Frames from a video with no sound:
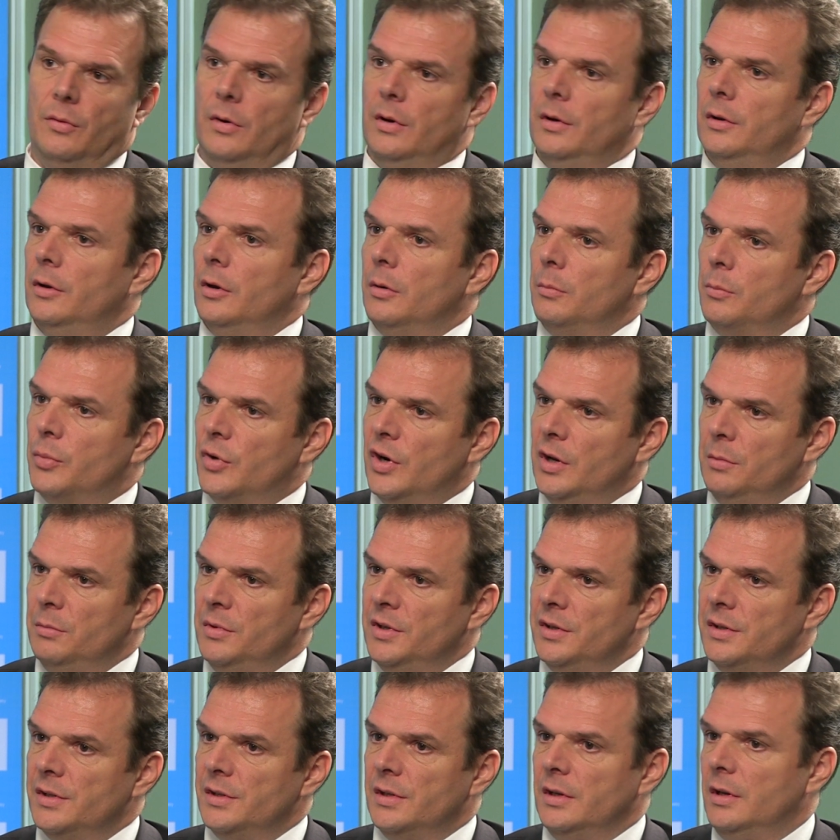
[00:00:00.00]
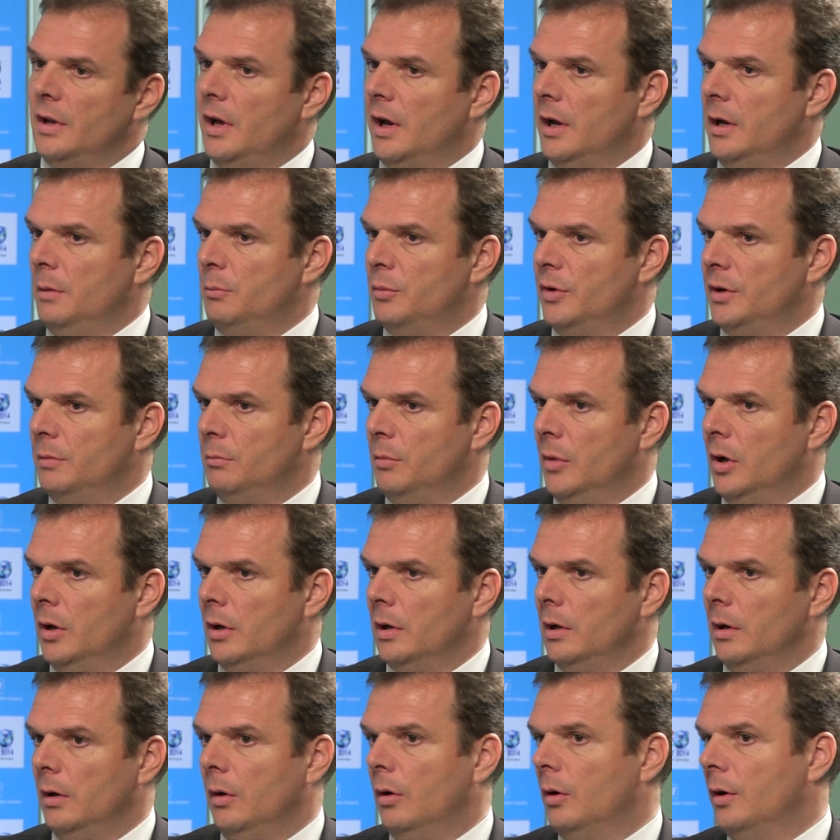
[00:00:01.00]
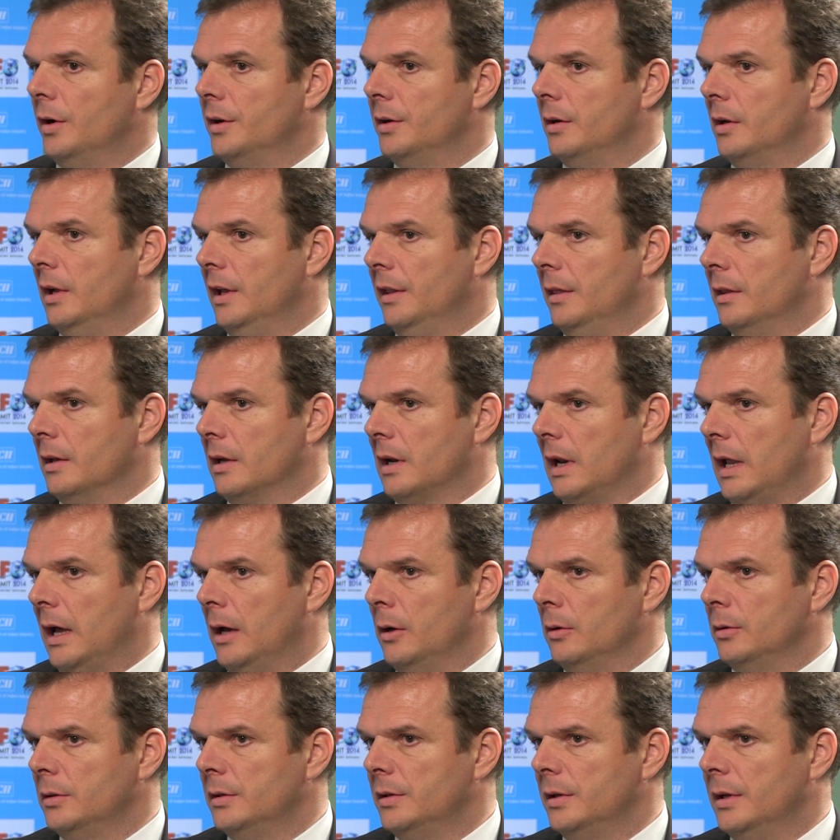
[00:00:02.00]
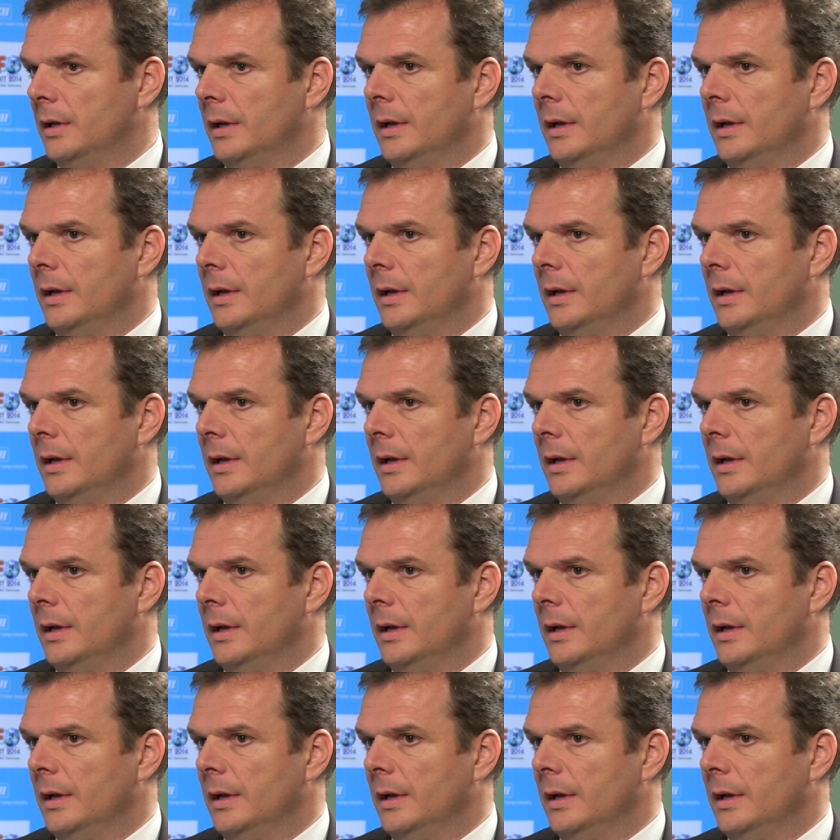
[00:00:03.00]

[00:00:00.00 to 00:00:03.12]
run it on-premise, in hybrid model, or in the cloud.